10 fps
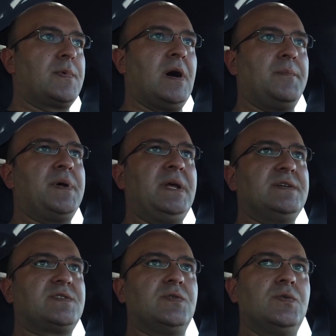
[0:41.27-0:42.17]

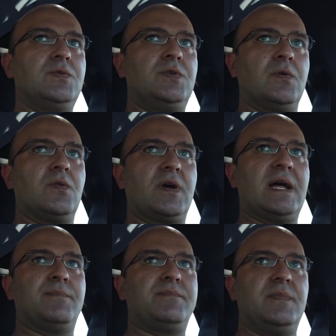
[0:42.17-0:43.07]
companies who don't
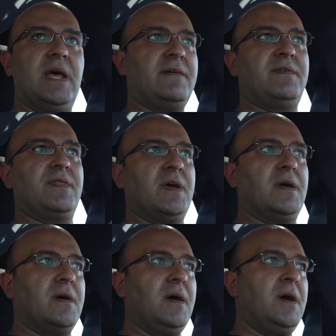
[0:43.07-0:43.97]
look at
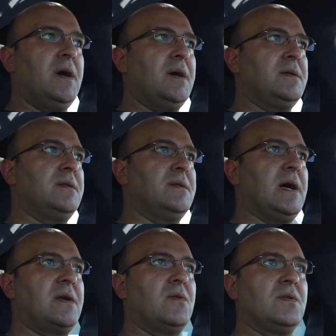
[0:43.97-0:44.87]
everything,
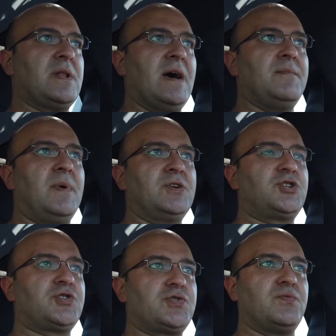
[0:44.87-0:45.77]
and I don't have
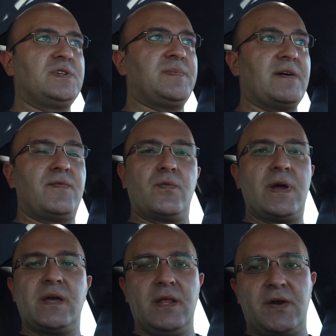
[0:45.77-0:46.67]
much respect for
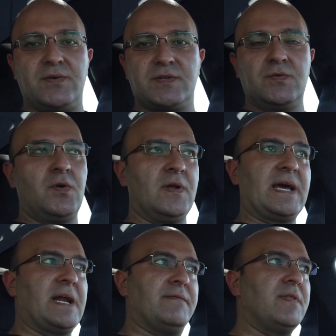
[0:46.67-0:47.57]
regulators who don't
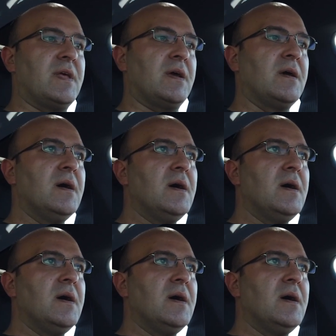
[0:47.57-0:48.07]
look at everything.